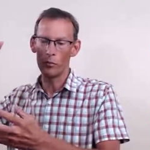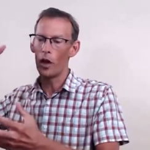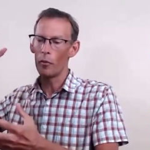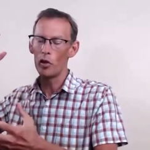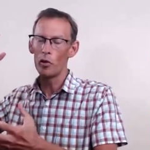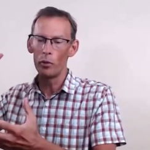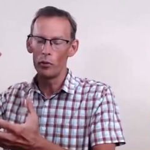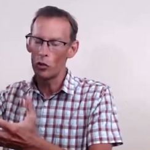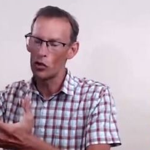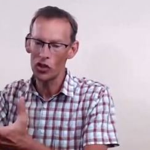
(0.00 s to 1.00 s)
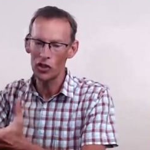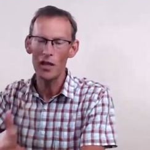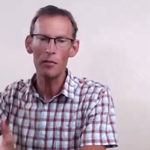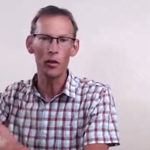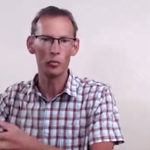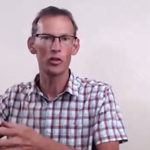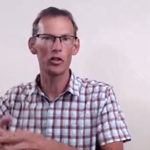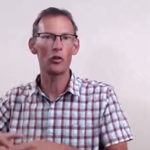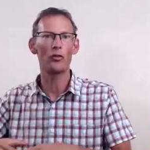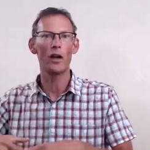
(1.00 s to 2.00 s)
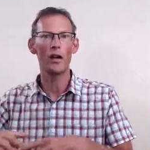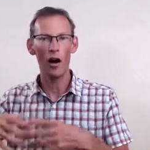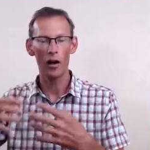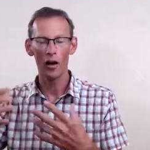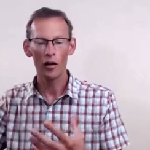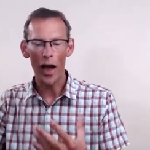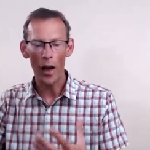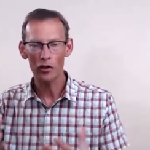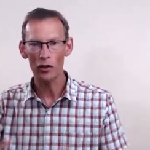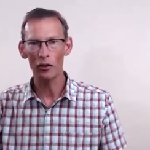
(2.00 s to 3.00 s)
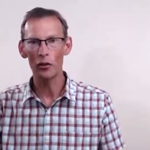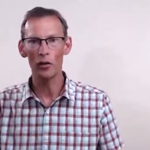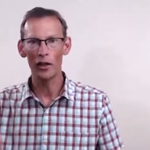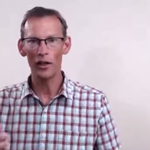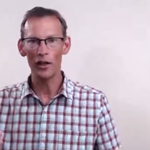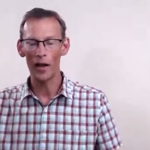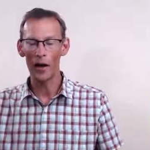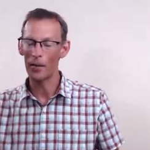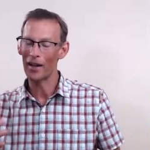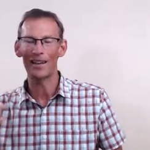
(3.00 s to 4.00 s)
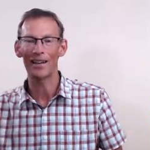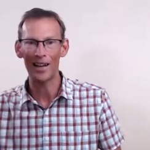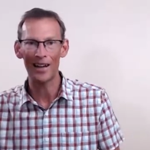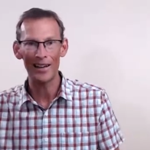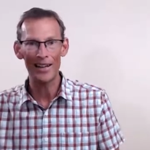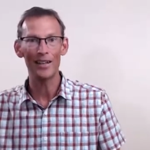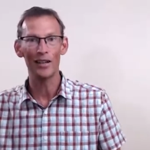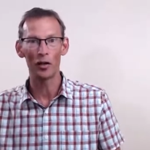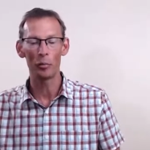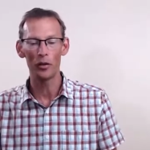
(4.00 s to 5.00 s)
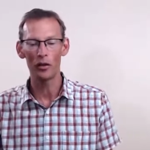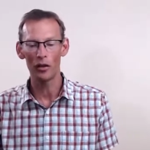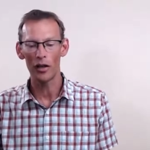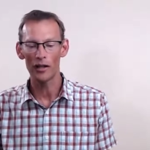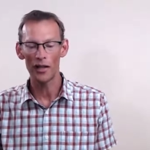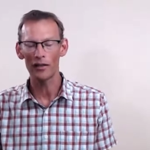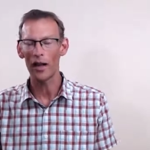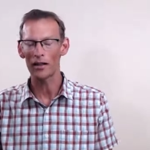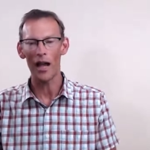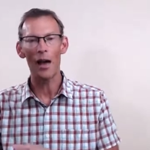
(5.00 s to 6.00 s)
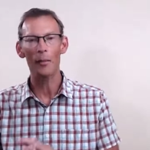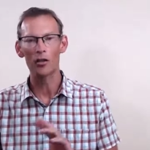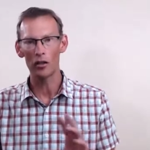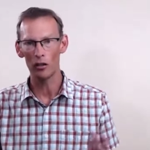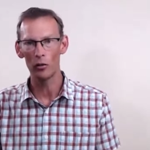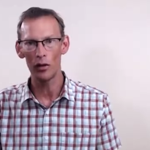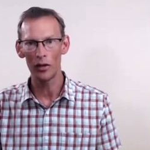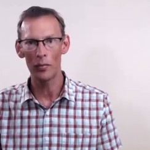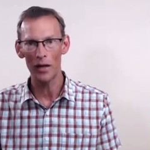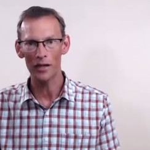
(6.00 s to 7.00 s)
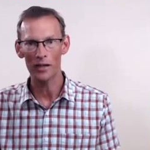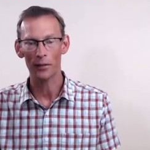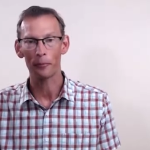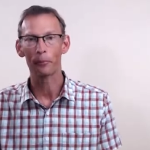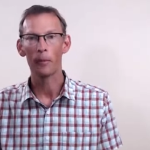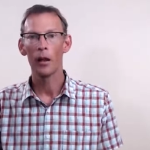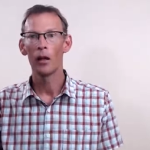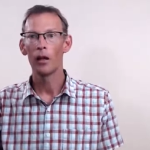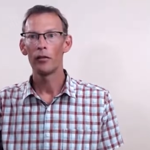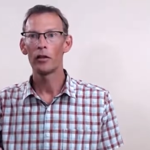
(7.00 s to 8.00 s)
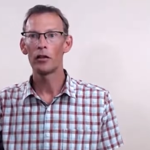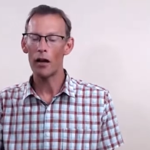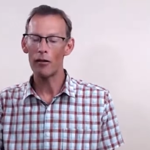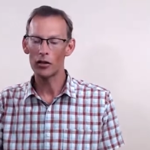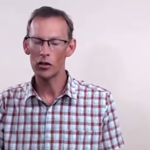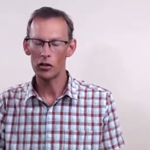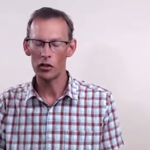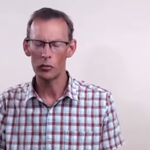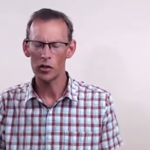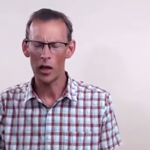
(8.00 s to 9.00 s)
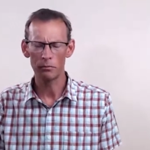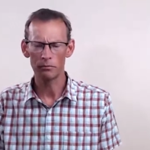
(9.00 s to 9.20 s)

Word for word: you, you steam them so they are absolutely uh, clean and pure. He said, That's absolutely amazing. The directors turned to him and said,